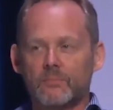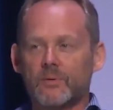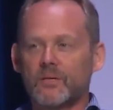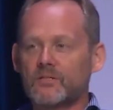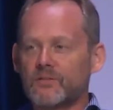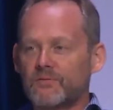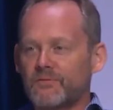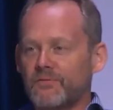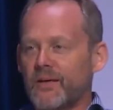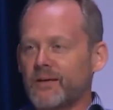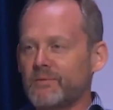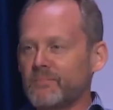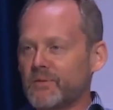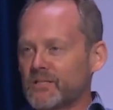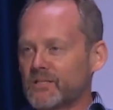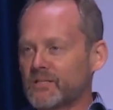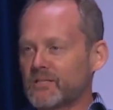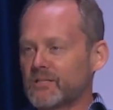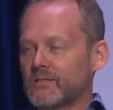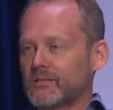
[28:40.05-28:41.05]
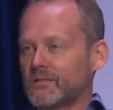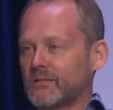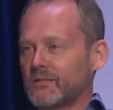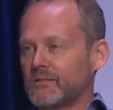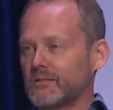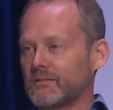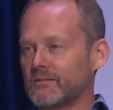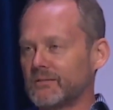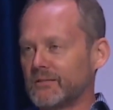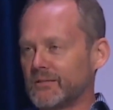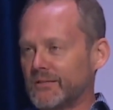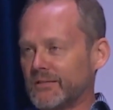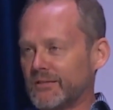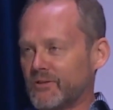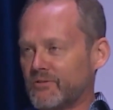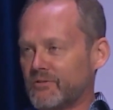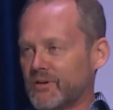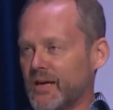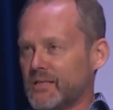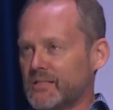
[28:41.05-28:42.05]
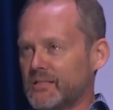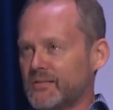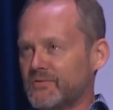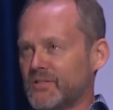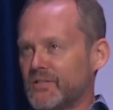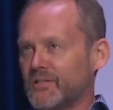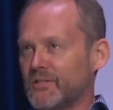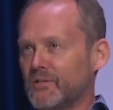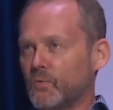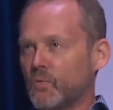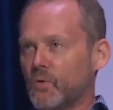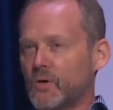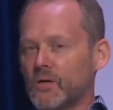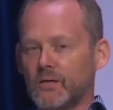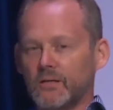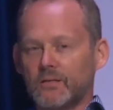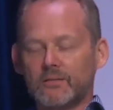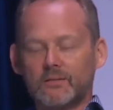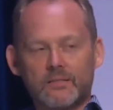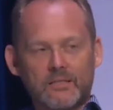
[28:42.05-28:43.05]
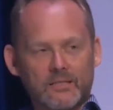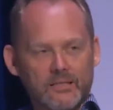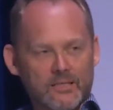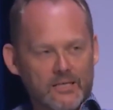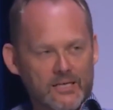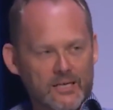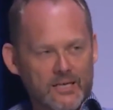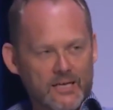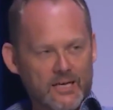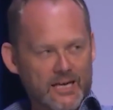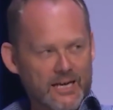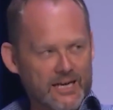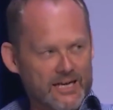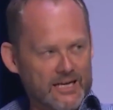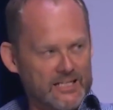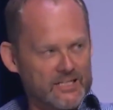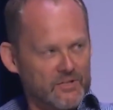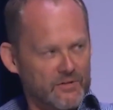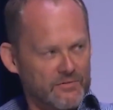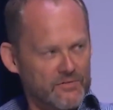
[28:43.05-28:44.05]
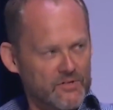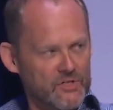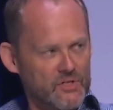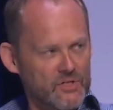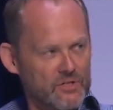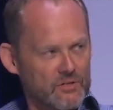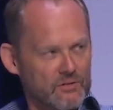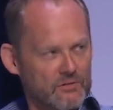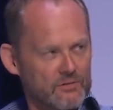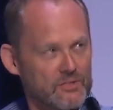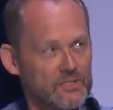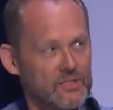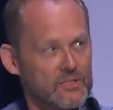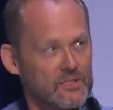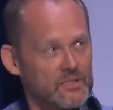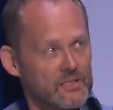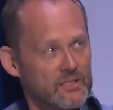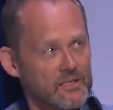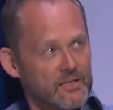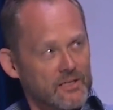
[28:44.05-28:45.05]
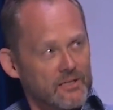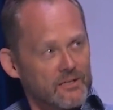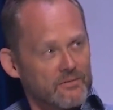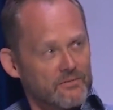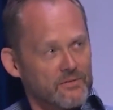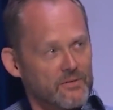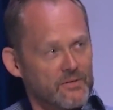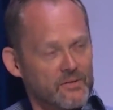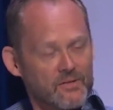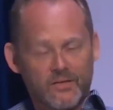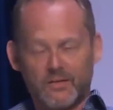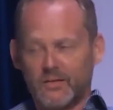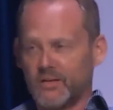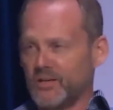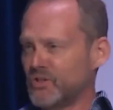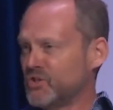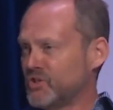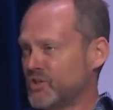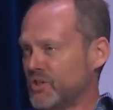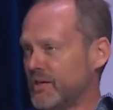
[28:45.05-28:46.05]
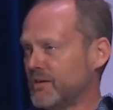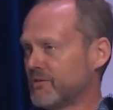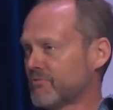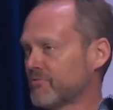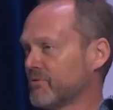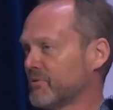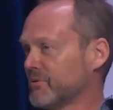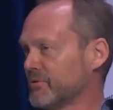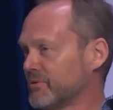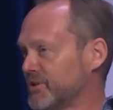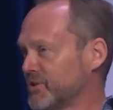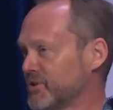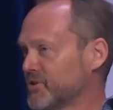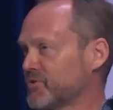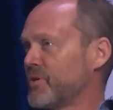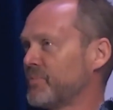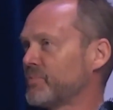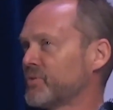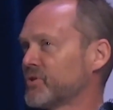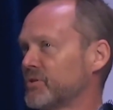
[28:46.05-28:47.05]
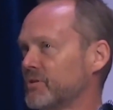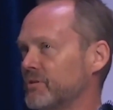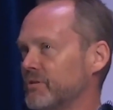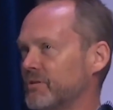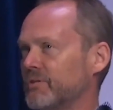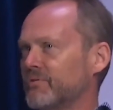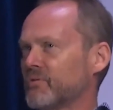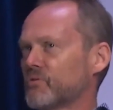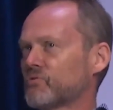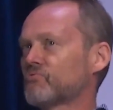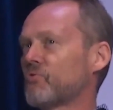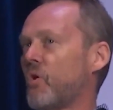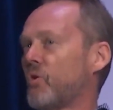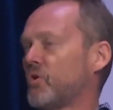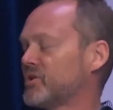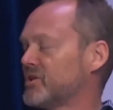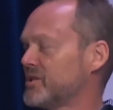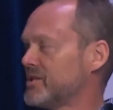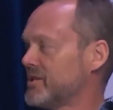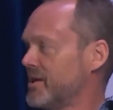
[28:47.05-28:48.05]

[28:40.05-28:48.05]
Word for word: one of the most famous creatives in the world, and is often used as a kind of general description of a rock